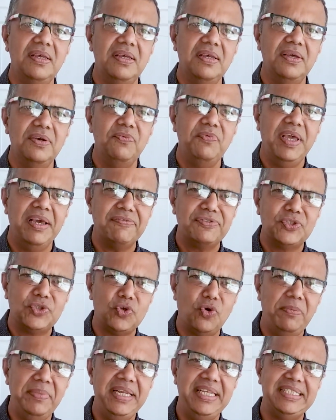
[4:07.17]
We have
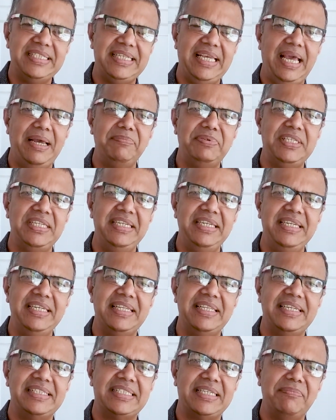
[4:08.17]
so many scams in India
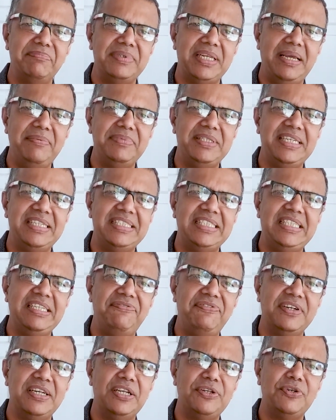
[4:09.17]
that sometimes it is
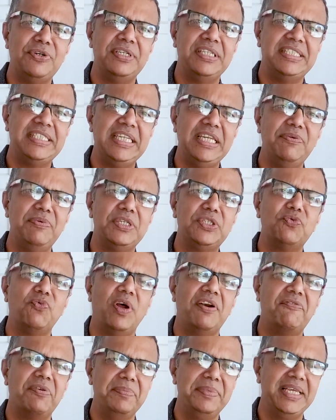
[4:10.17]
difficult to distinguish
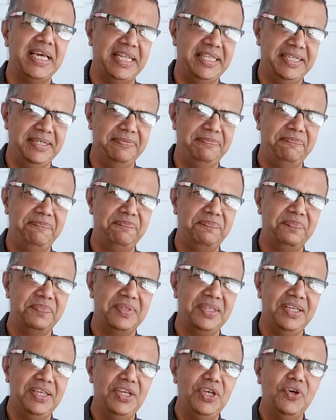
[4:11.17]
one from the other.
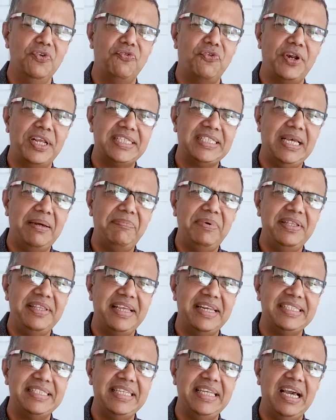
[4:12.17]
For example,
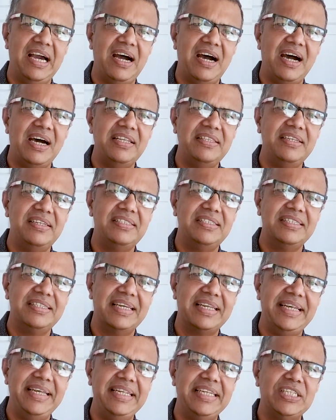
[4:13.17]
there is the Adarsh
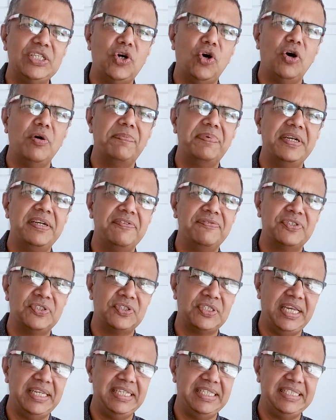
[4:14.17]
Credit Cooperative
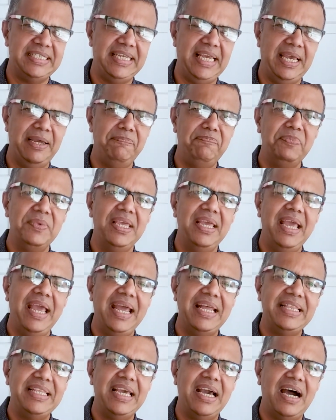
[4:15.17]
Society scam
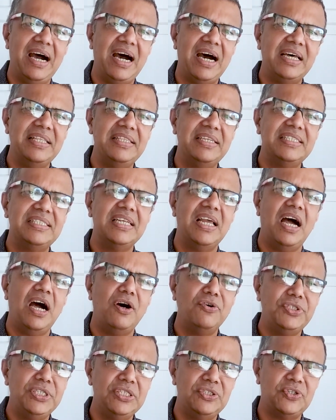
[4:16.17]
and the Adarsh
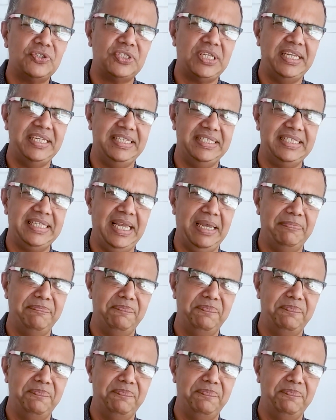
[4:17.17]
Housing Society scam.